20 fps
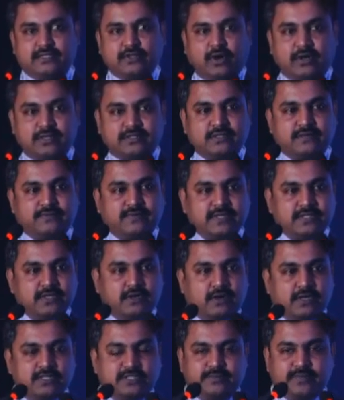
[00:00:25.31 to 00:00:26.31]
thoughts of
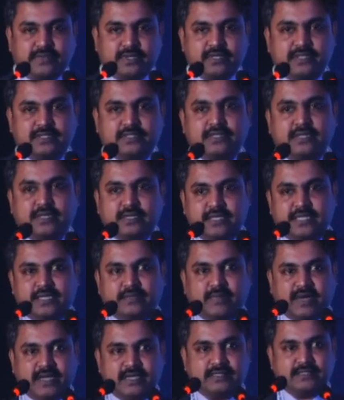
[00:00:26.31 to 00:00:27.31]
other hospitals
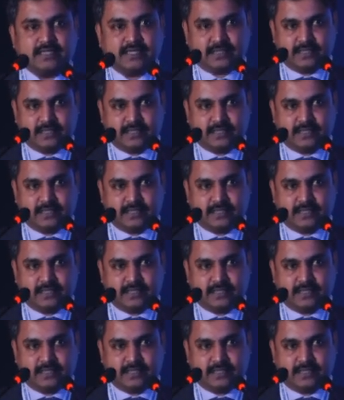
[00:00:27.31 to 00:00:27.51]
in my